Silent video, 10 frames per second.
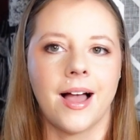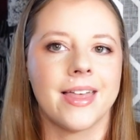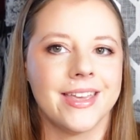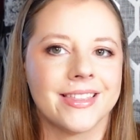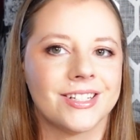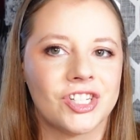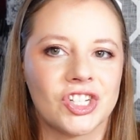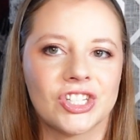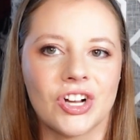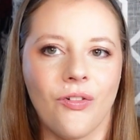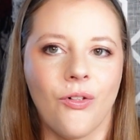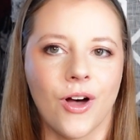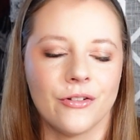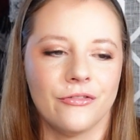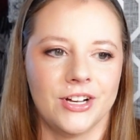I think that's just a
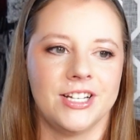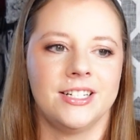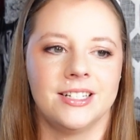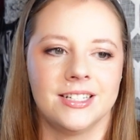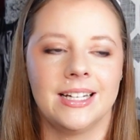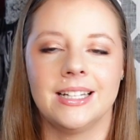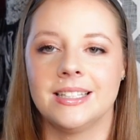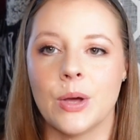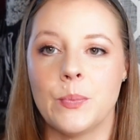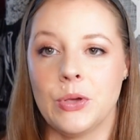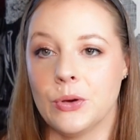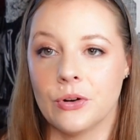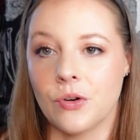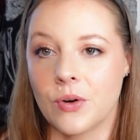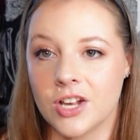lot of fun. It's a
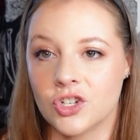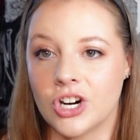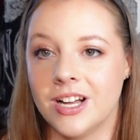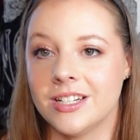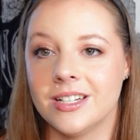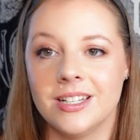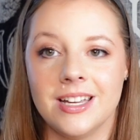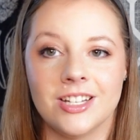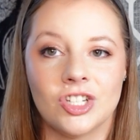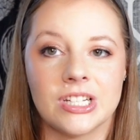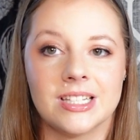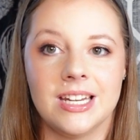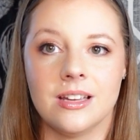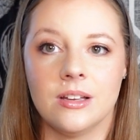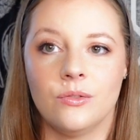beautiful restaurant. It just
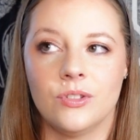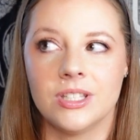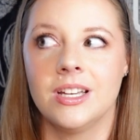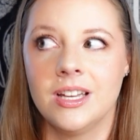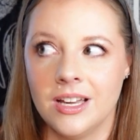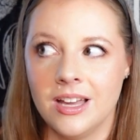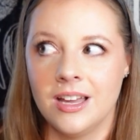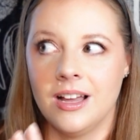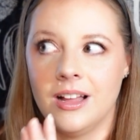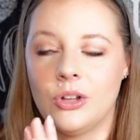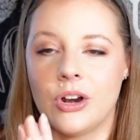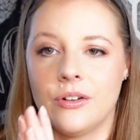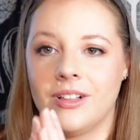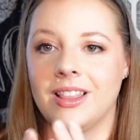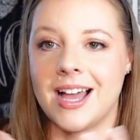gives a lot
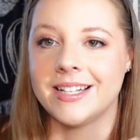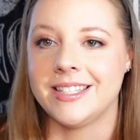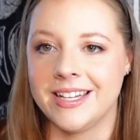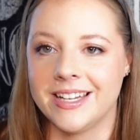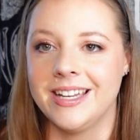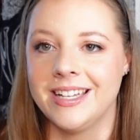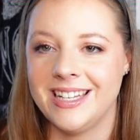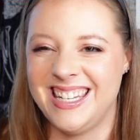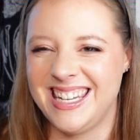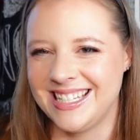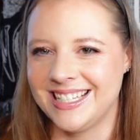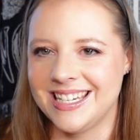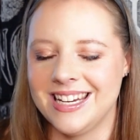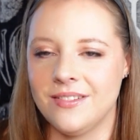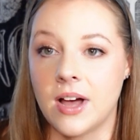of classic
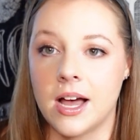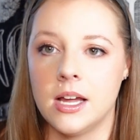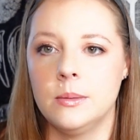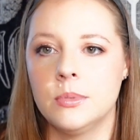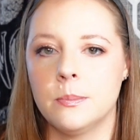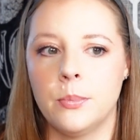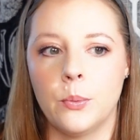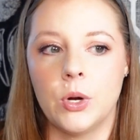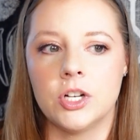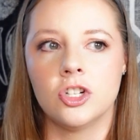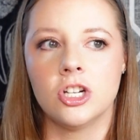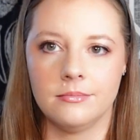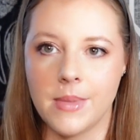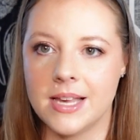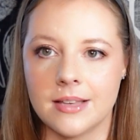Disney vibes, which
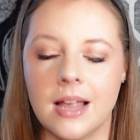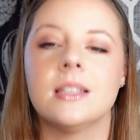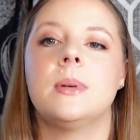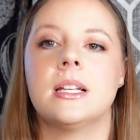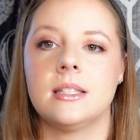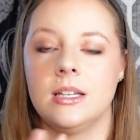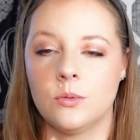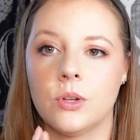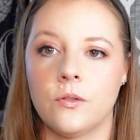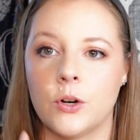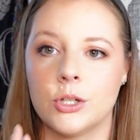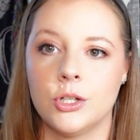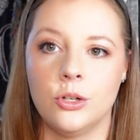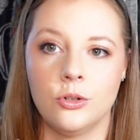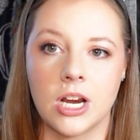makes sense because these were the first
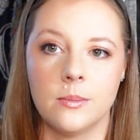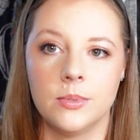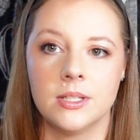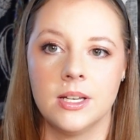2 ships